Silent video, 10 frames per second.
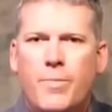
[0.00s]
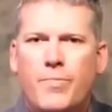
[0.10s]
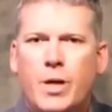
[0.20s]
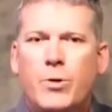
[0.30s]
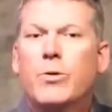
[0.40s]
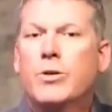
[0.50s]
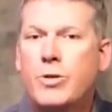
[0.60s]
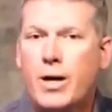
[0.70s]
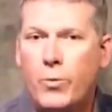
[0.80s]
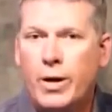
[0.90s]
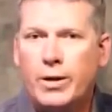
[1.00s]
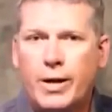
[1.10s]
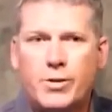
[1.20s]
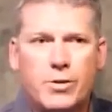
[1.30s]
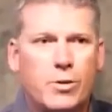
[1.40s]
in order to try to win
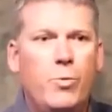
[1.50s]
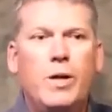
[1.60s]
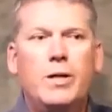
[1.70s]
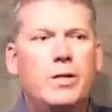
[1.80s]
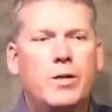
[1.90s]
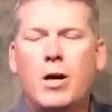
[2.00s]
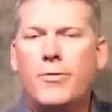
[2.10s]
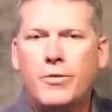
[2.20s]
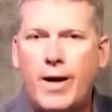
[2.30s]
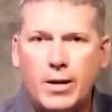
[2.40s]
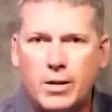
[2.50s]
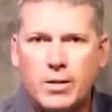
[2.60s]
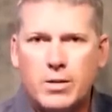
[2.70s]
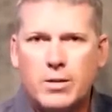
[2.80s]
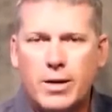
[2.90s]
elections. They're willing to call for
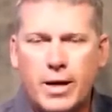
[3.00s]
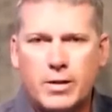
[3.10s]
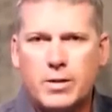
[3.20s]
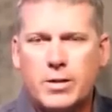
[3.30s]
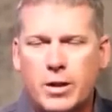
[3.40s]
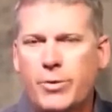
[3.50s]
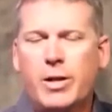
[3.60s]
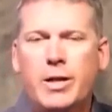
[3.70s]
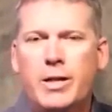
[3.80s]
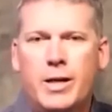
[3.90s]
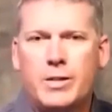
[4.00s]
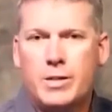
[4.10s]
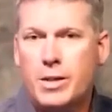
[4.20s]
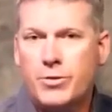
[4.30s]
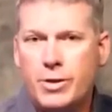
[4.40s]
violence, as Hillary Clinton has
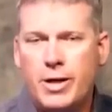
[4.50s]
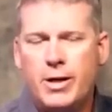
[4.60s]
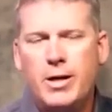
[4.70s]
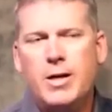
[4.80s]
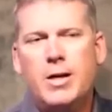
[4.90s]
essentially done.